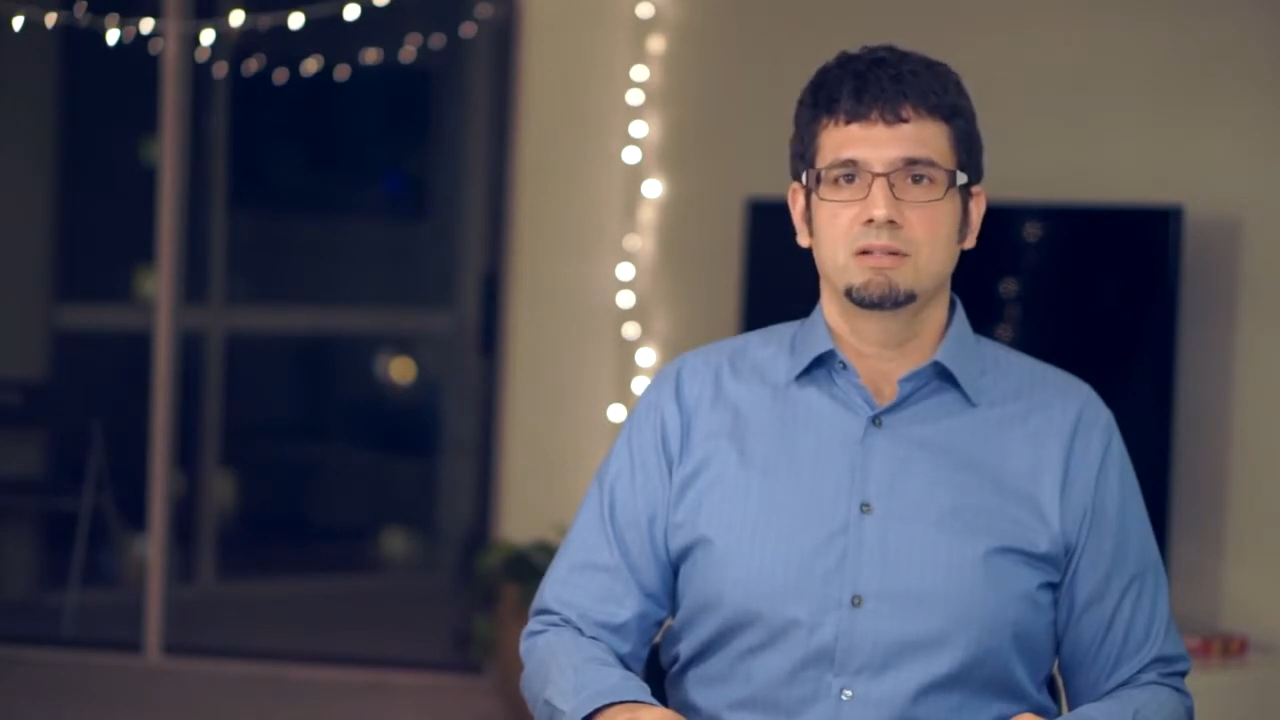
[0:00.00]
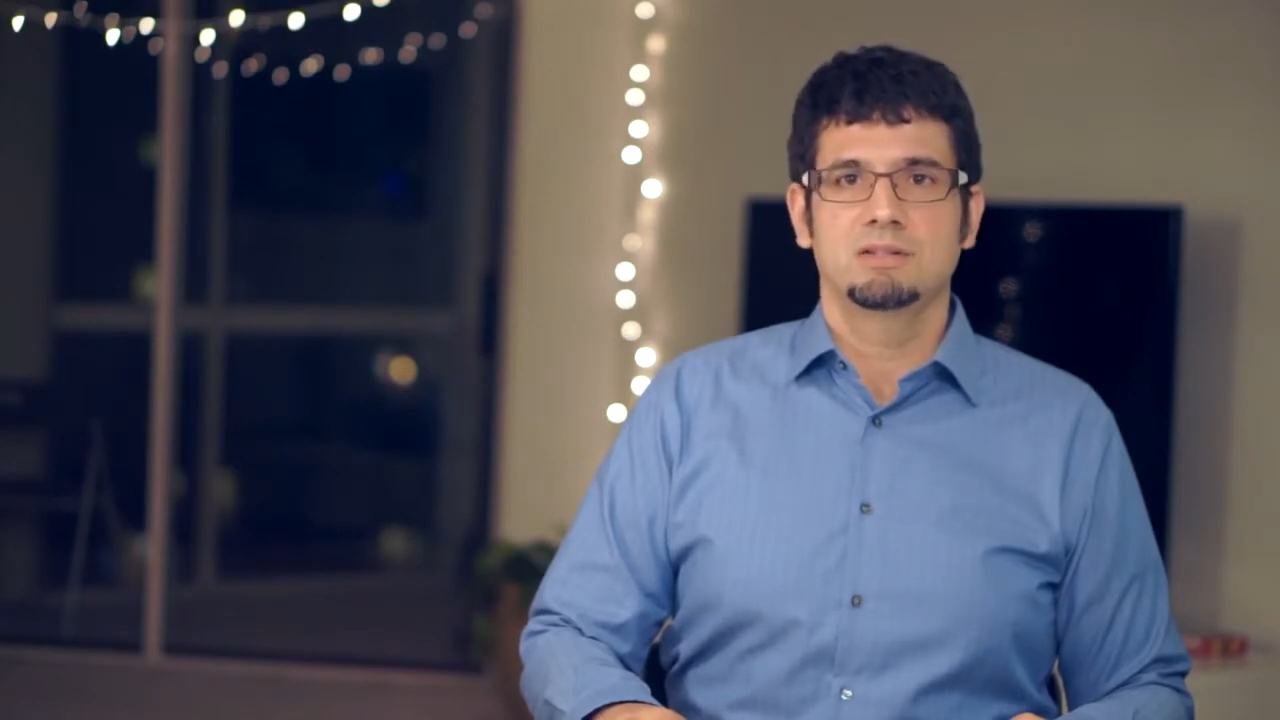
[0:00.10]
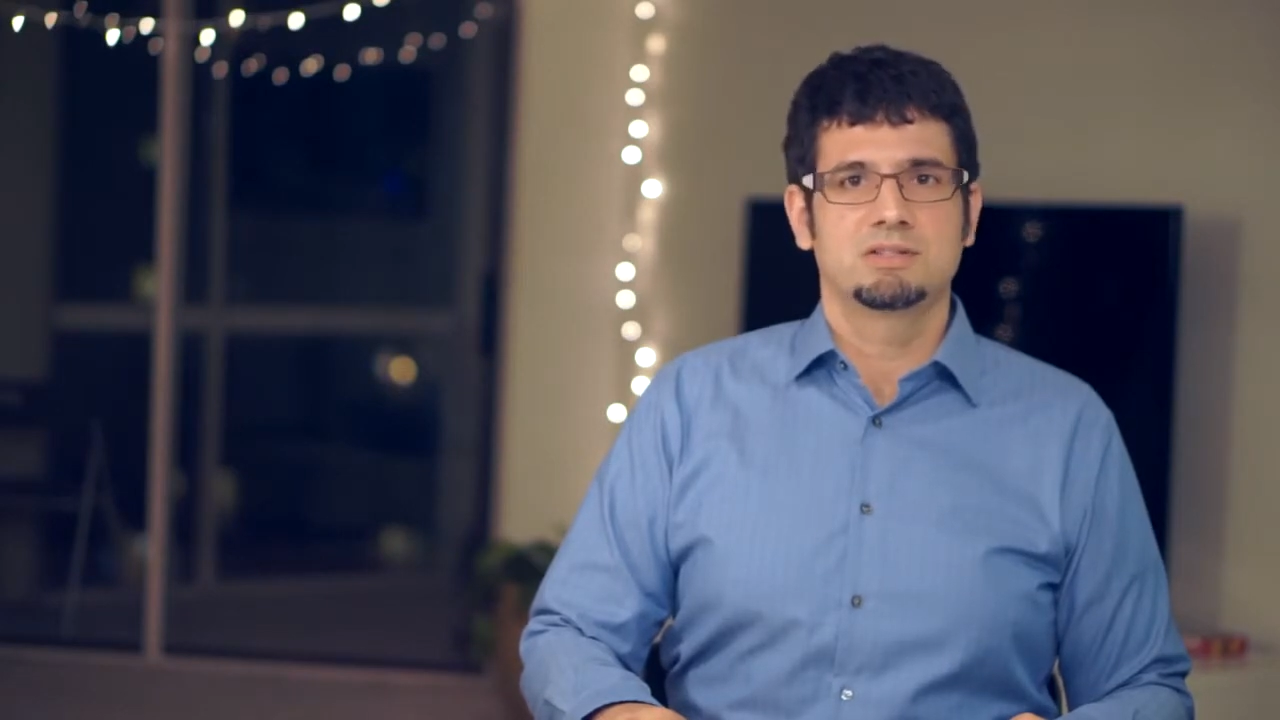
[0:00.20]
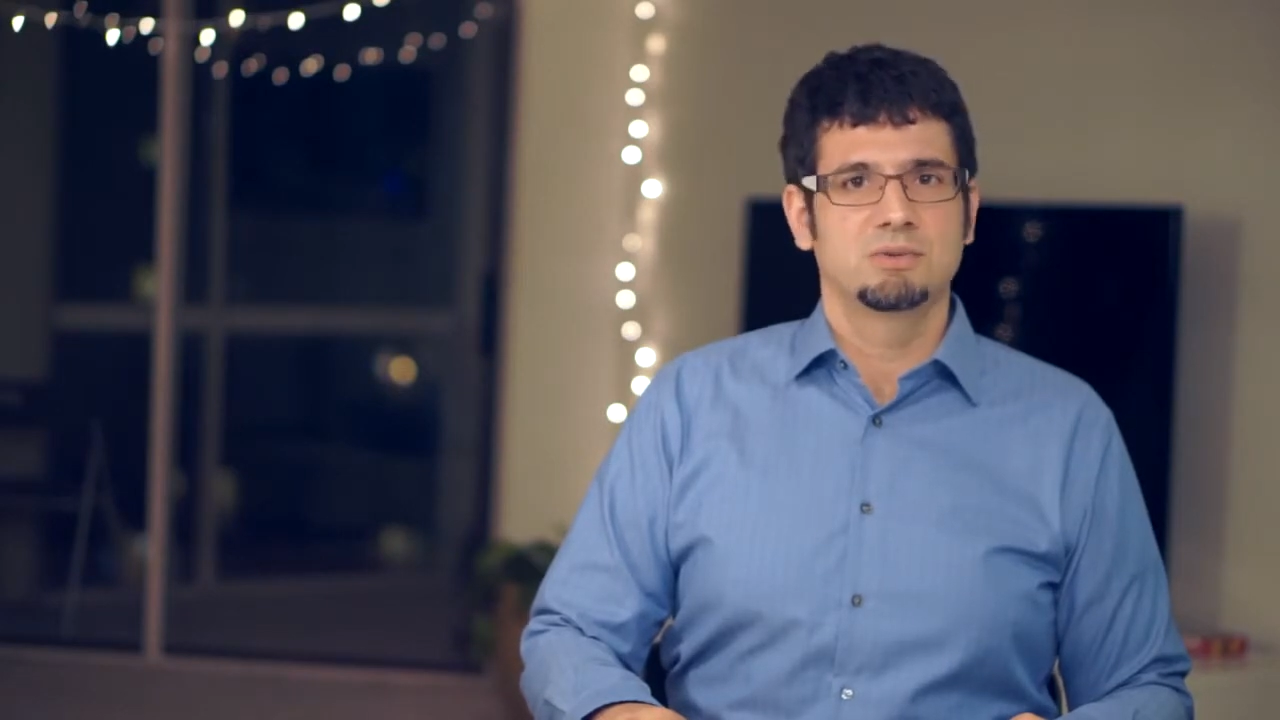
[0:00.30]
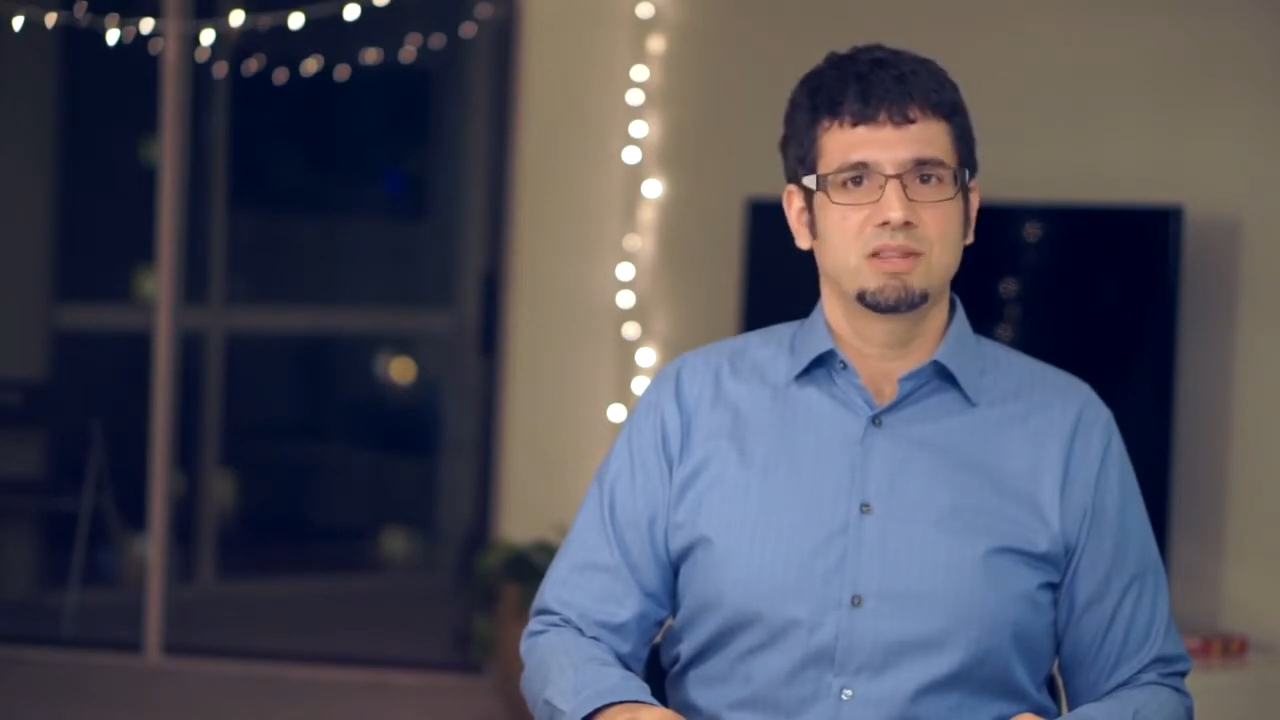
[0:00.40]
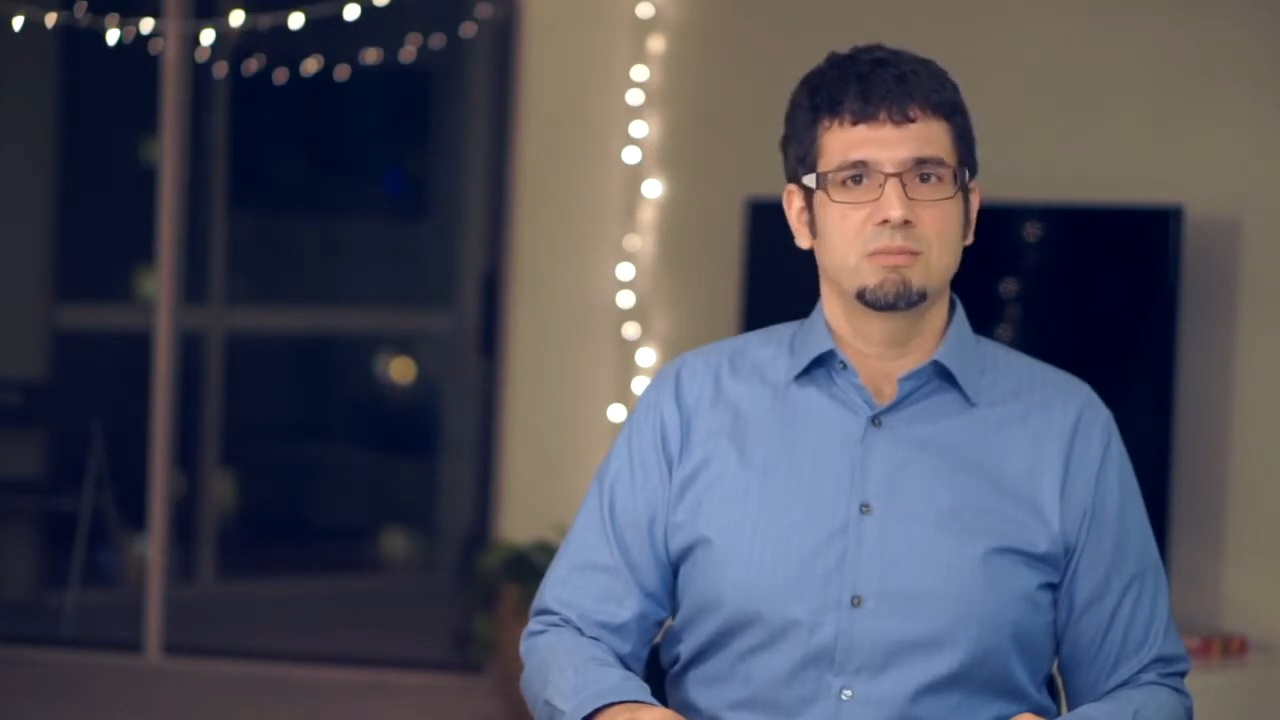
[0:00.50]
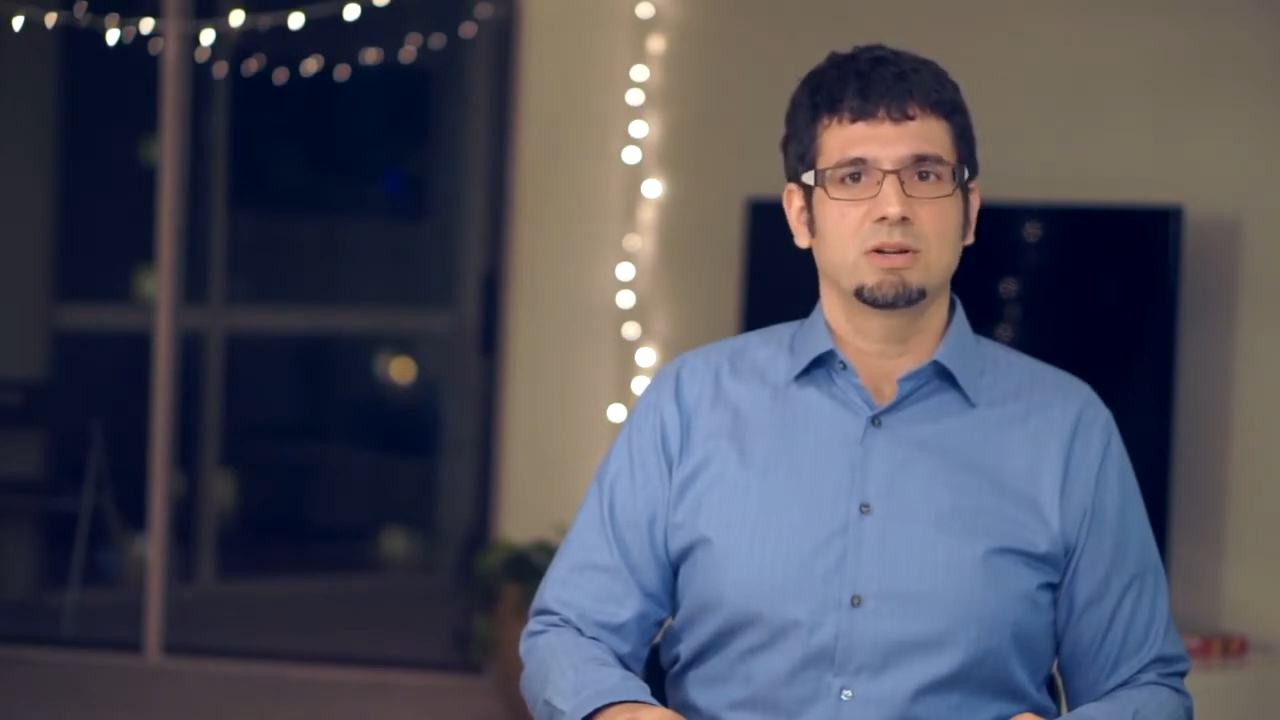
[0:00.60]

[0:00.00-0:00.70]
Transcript: sue them